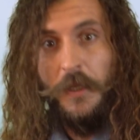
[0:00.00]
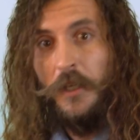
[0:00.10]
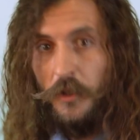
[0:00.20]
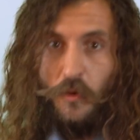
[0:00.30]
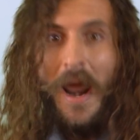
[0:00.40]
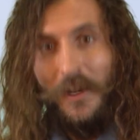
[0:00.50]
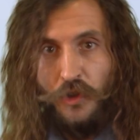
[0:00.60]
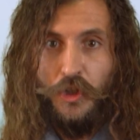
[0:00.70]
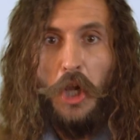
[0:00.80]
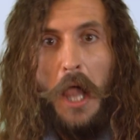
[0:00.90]
because
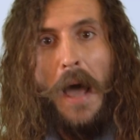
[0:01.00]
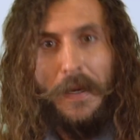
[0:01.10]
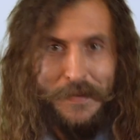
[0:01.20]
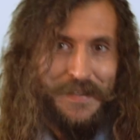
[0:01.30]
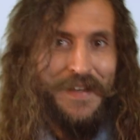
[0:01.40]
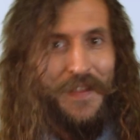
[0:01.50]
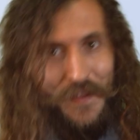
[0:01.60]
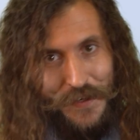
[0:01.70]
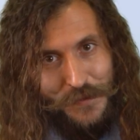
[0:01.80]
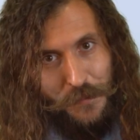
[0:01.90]
rationalizing
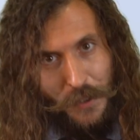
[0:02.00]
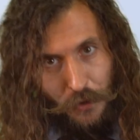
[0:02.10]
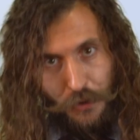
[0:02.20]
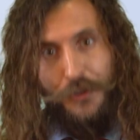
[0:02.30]
these mere